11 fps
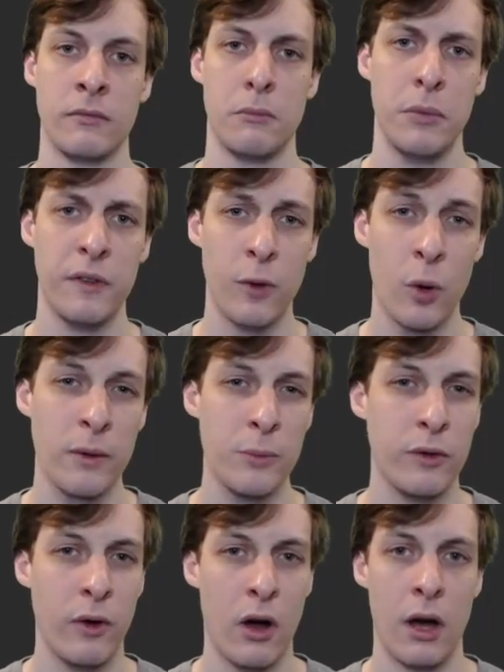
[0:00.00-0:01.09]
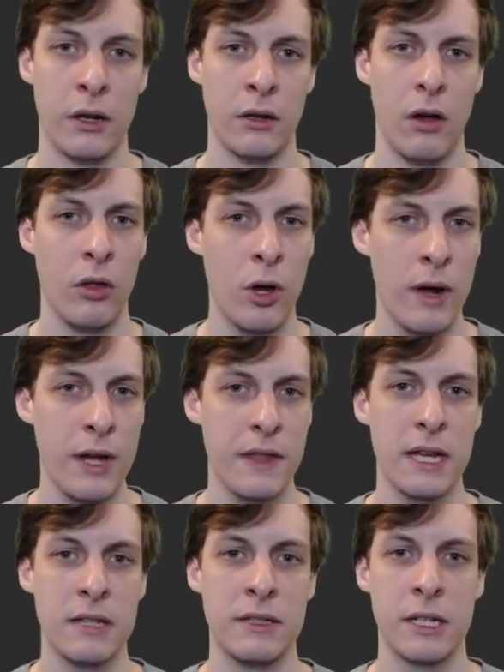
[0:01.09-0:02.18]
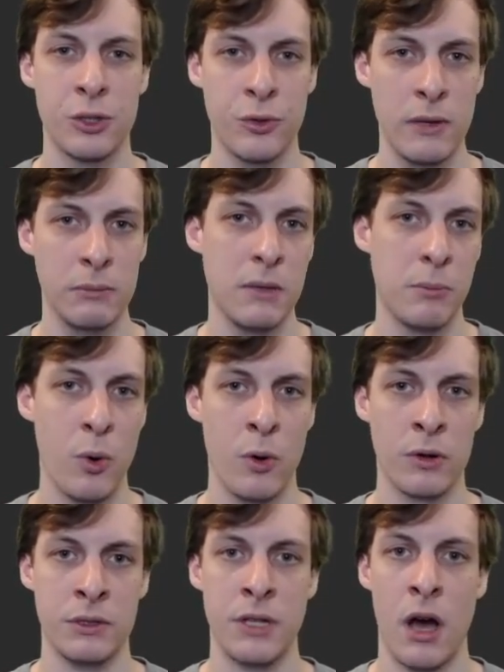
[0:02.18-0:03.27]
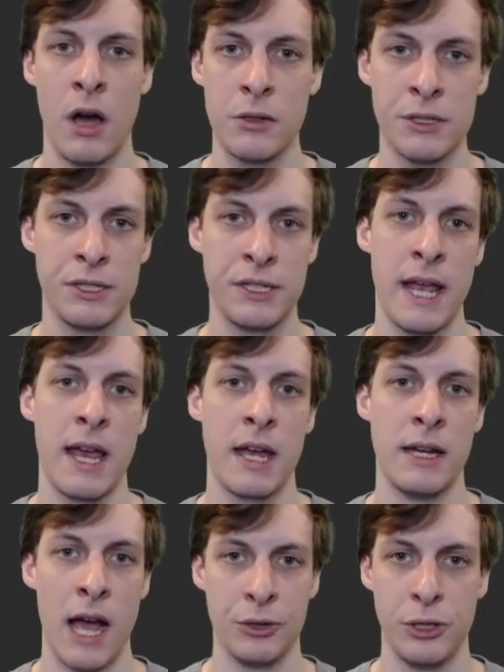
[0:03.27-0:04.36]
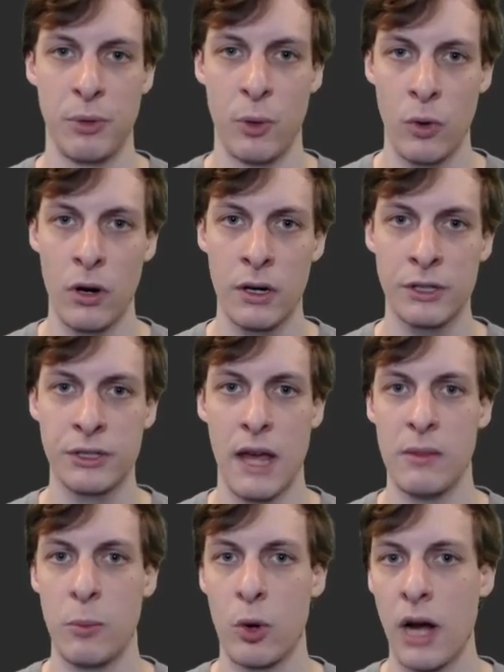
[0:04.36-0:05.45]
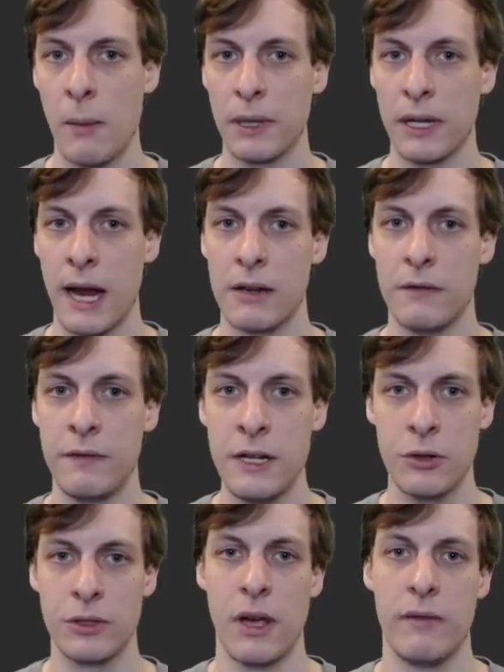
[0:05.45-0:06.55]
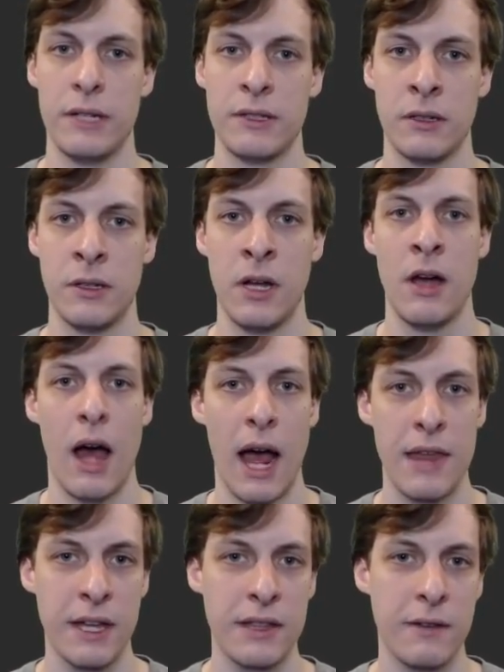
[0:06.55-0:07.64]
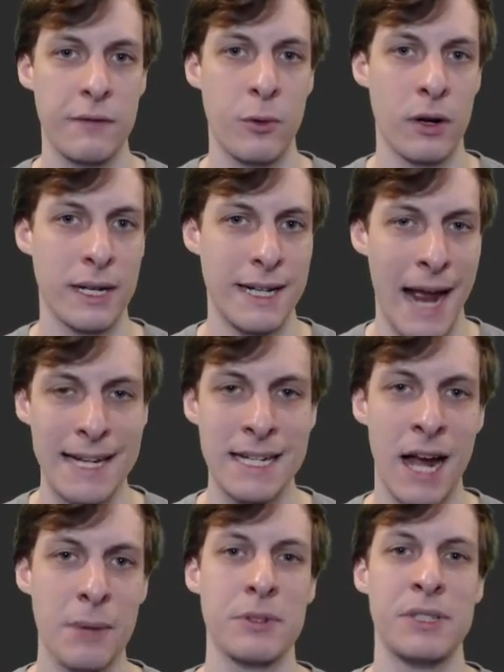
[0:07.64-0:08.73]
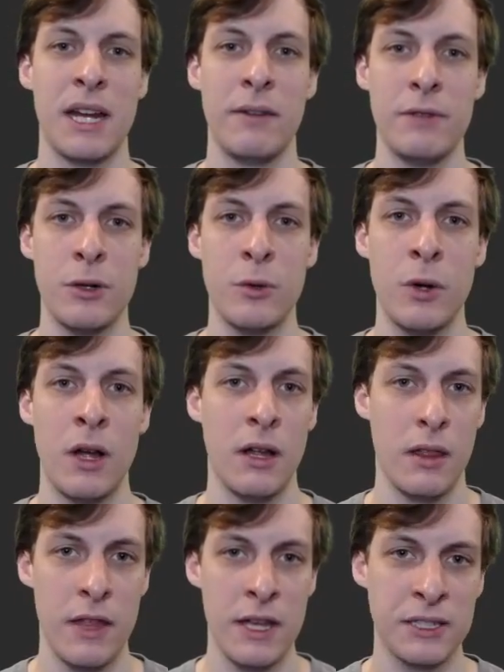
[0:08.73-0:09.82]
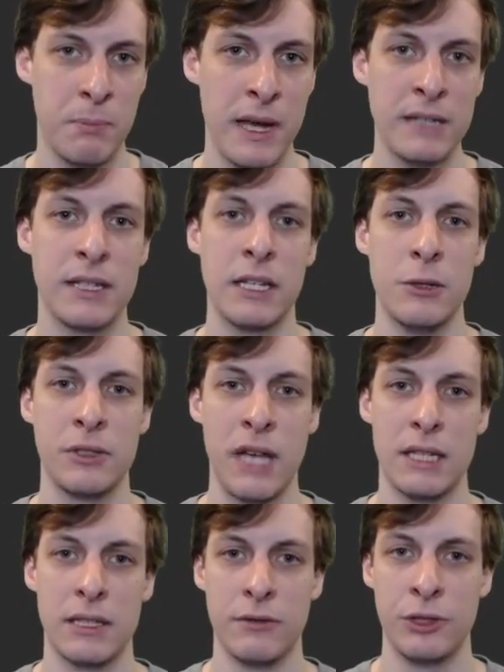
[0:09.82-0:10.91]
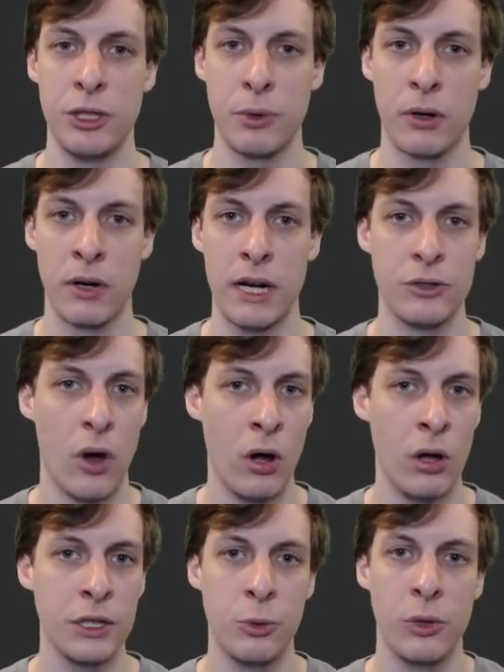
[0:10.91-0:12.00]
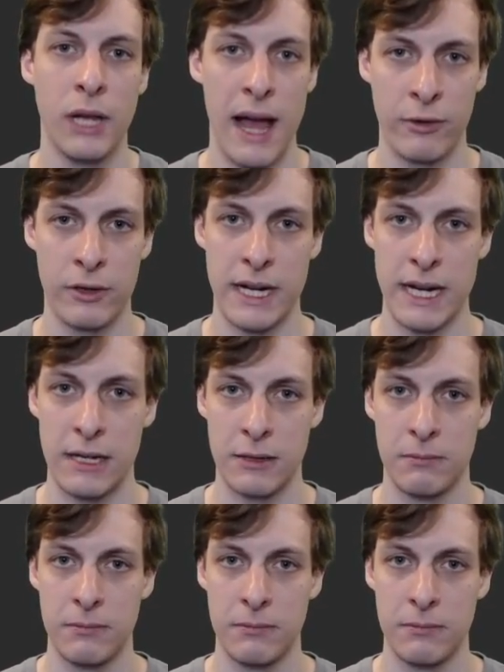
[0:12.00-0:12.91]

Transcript: Before we move on, although I think it's extremely important to understand how super works and the more complicated features of it, I think that for 99% of you, this basic use case of super is all you will ever need.